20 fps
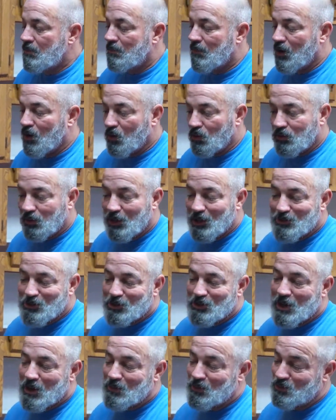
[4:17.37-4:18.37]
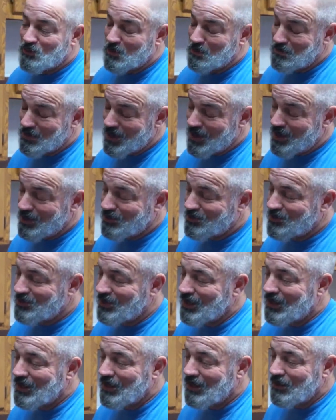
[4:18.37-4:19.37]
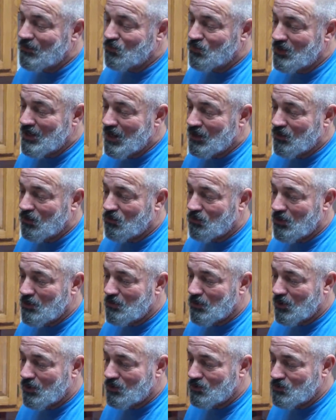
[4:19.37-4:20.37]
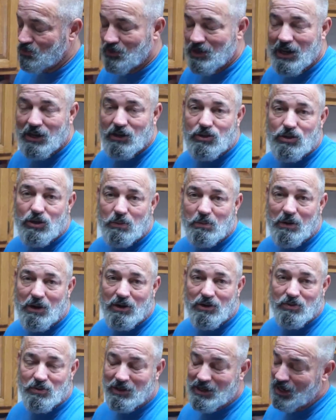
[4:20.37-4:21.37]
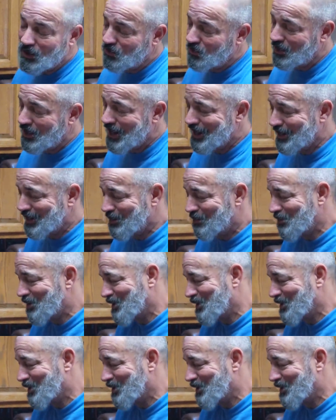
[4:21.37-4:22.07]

My old electric top was the best. It went down to 3 burners, it went down to 2 burners, went down to 1. I had to